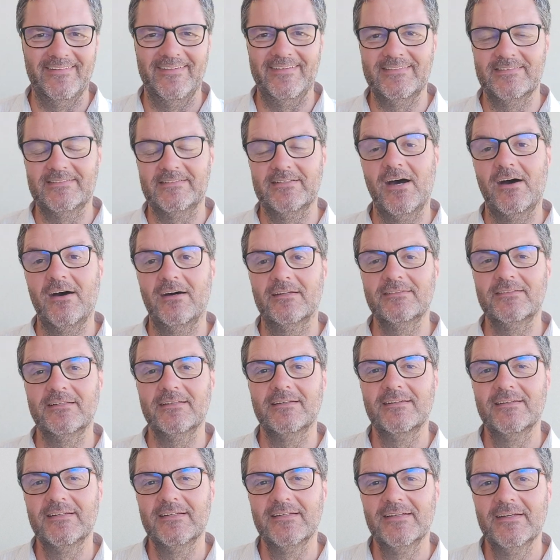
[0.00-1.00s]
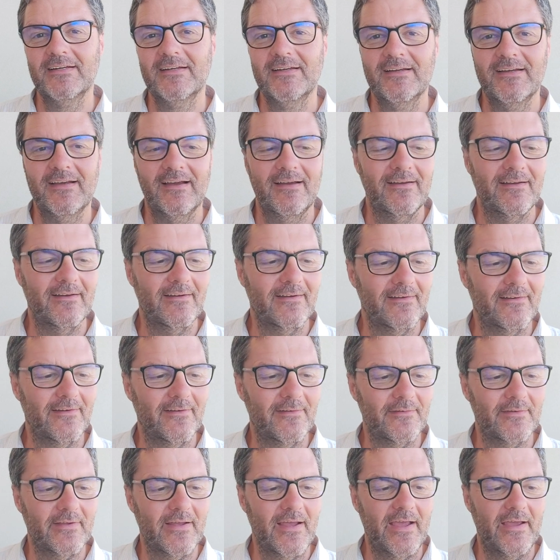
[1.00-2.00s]
it's not.
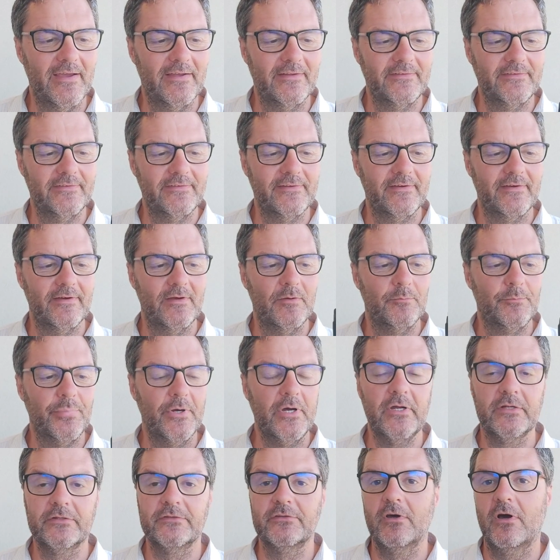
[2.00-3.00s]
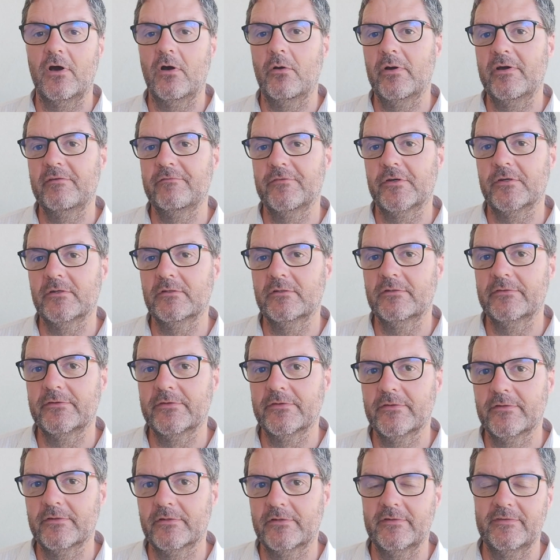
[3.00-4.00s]
and but however,
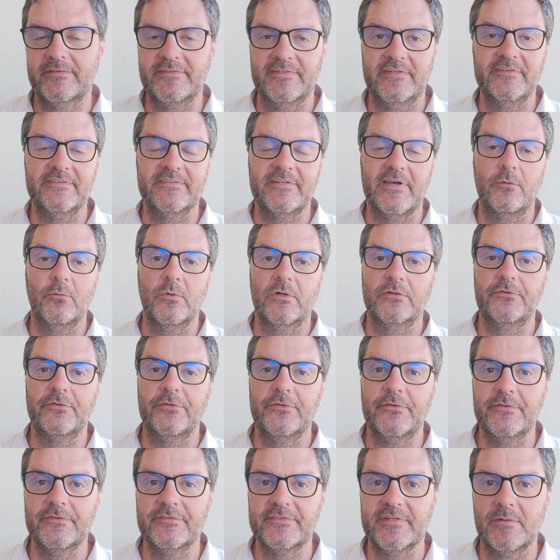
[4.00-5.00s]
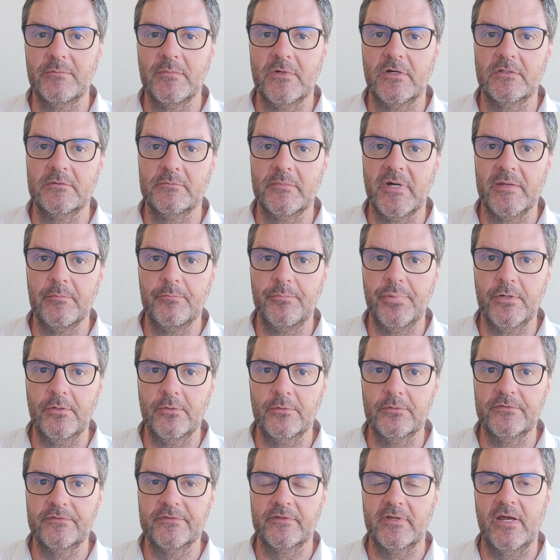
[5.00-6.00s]
the, since I want to use them on my
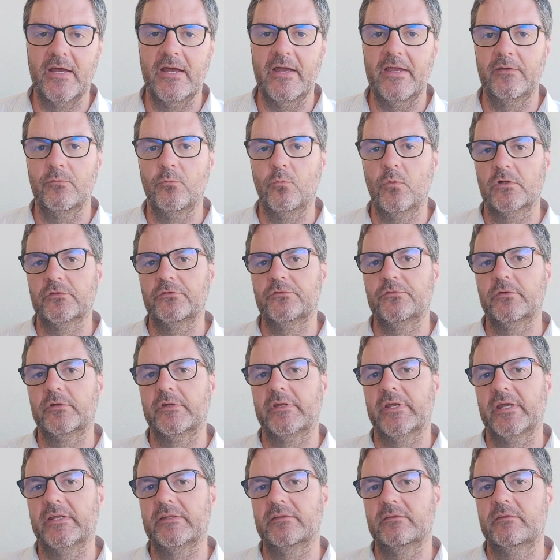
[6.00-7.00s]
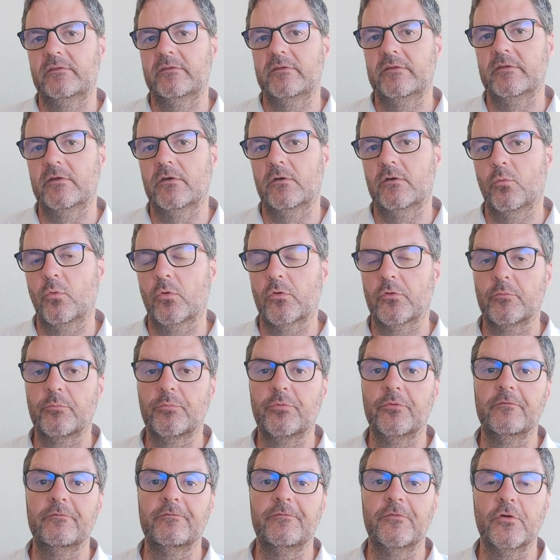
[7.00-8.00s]
boat, I want to get the
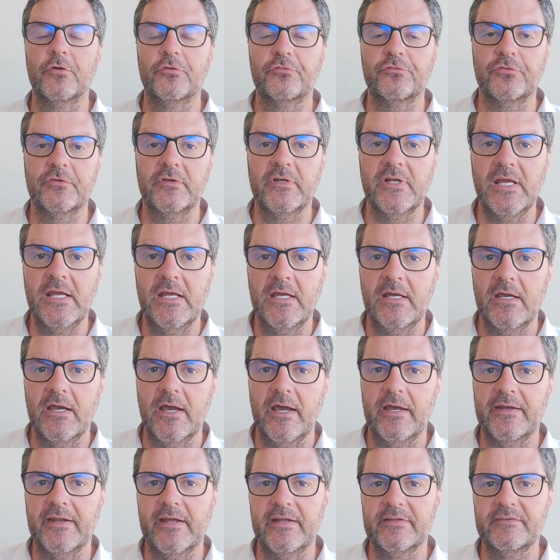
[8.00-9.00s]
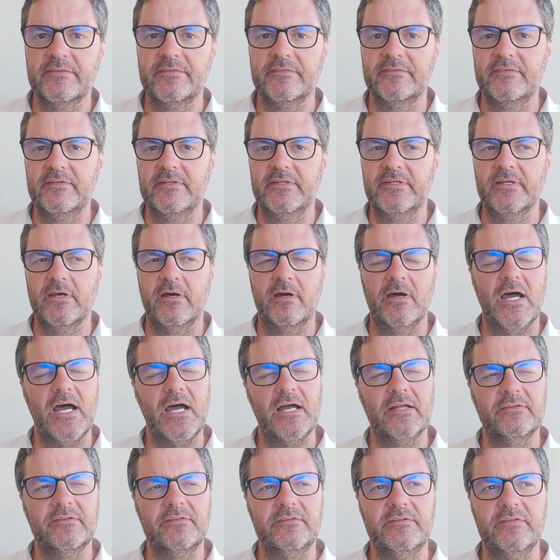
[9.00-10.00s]
waterproof version, and that's the
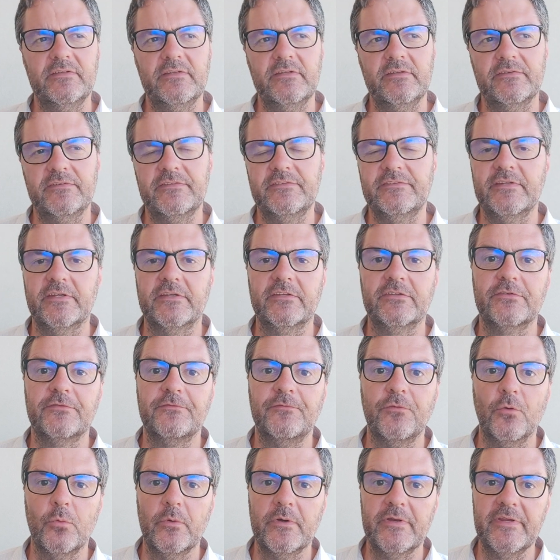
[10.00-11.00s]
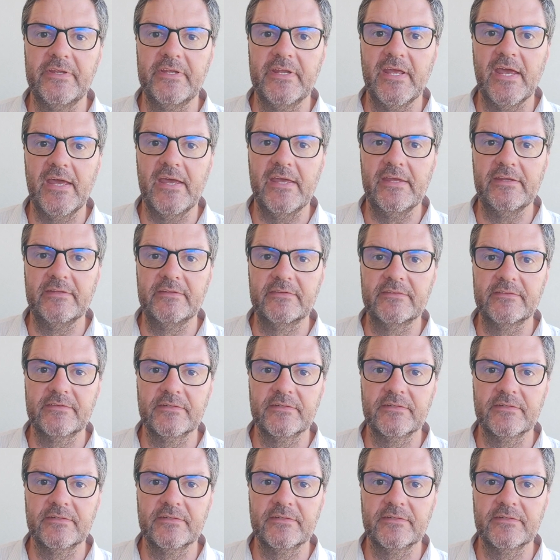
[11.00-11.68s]
RT648.